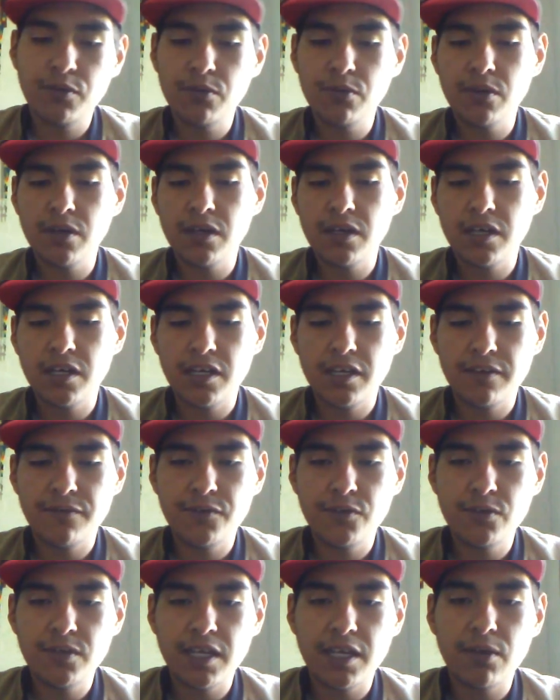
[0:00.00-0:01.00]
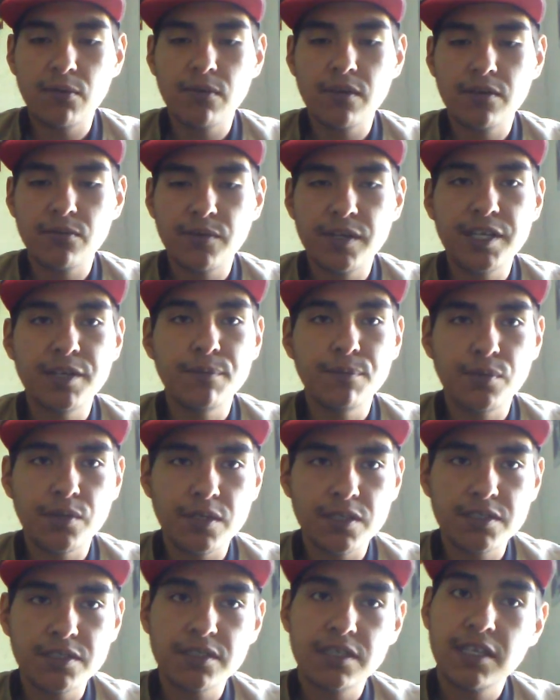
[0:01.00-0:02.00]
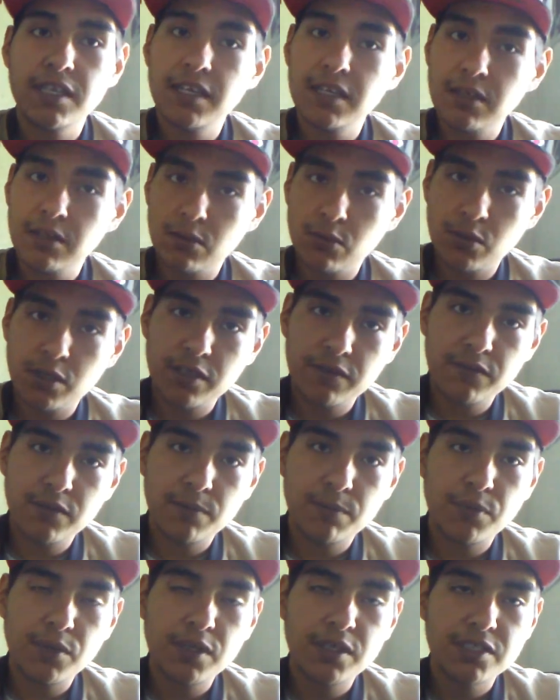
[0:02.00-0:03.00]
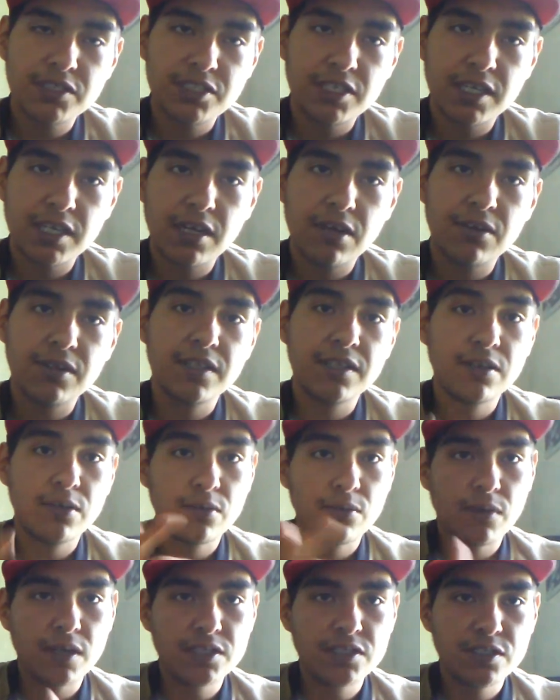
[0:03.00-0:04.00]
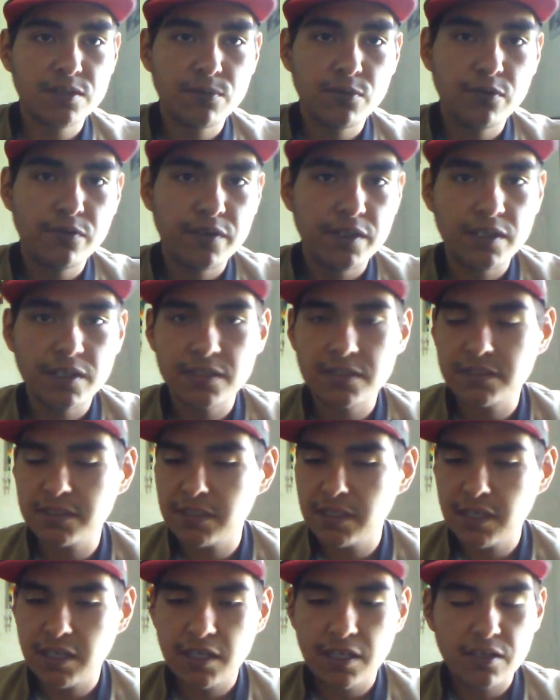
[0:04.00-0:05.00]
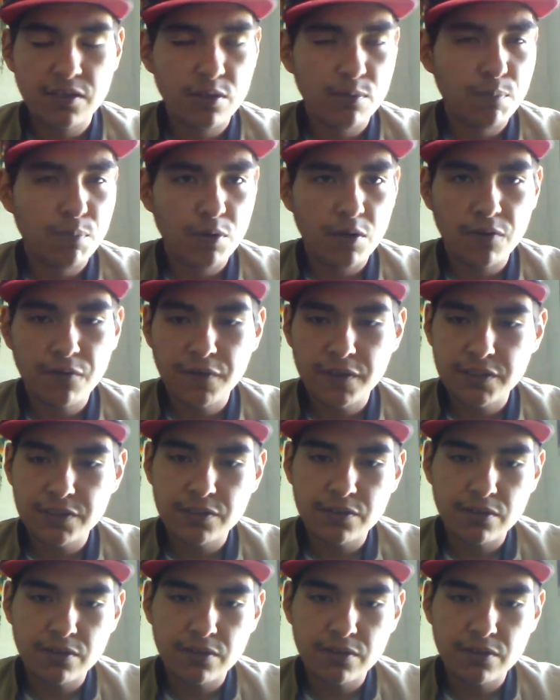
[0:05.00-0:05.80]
you like reading books, go give the book a check out and then go watch the movie because they're perfect.